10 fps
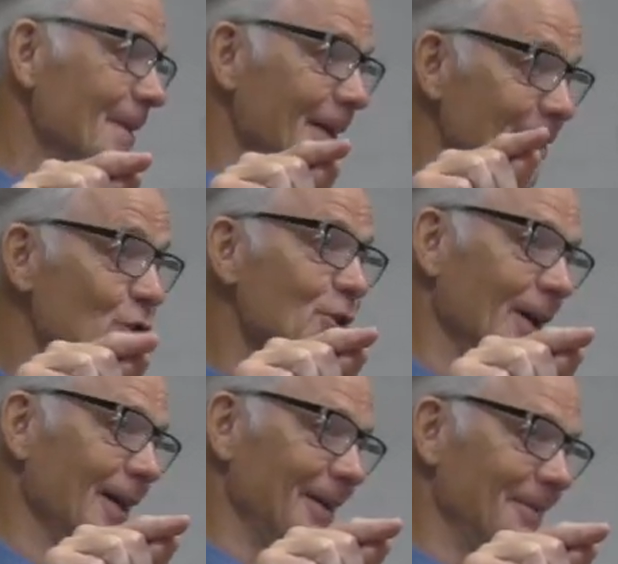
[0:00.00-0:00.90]
His
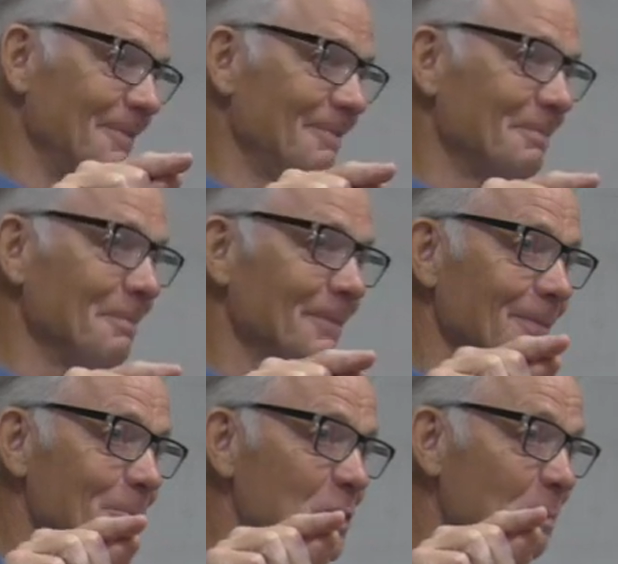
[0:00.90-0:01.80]
son,
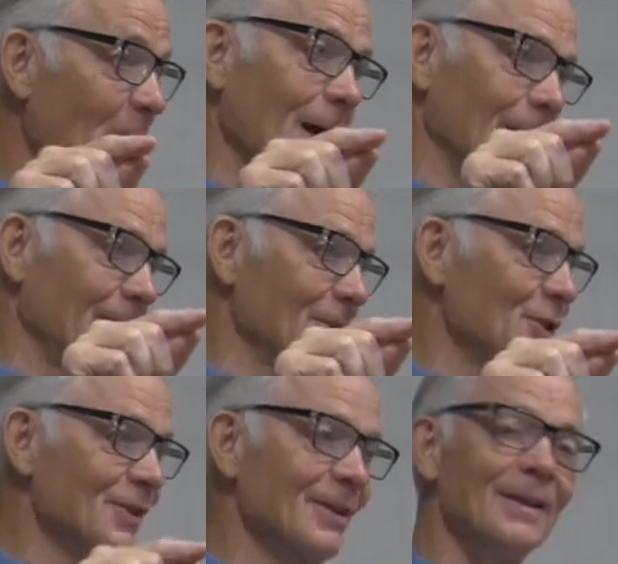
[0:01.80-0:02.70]

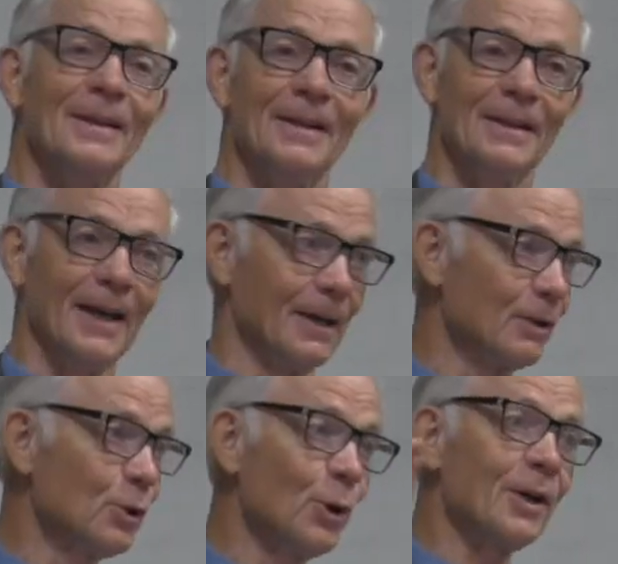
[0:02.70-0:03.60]
spotless,
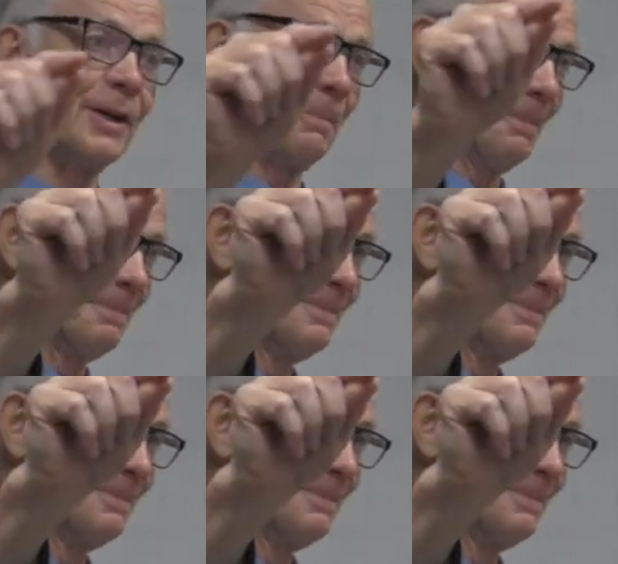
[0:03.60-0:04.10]
and took him